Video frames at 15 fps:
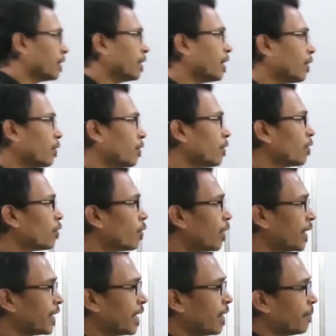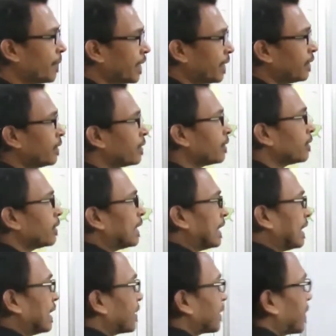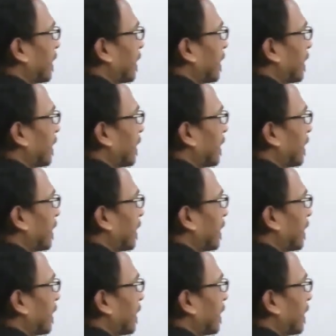Now what happened in this